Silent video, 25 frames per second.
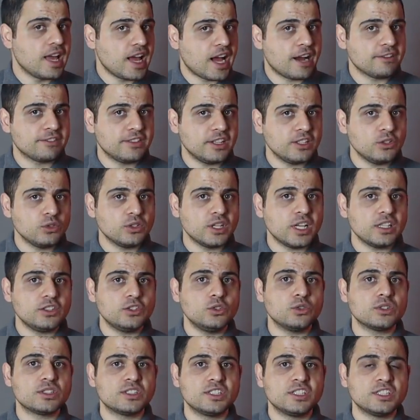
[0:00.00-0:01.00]
After you get
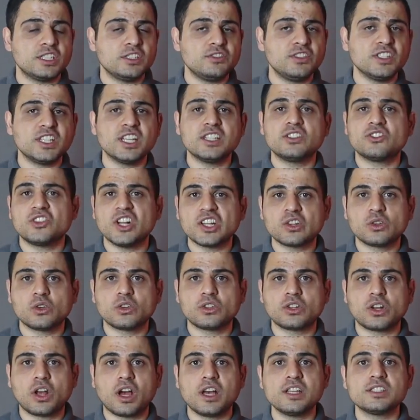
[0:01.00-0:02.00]
your certificate
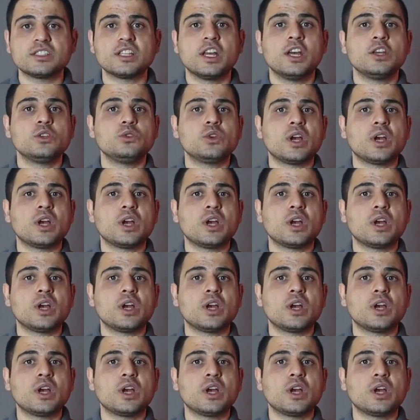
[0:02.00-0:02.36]
recognized,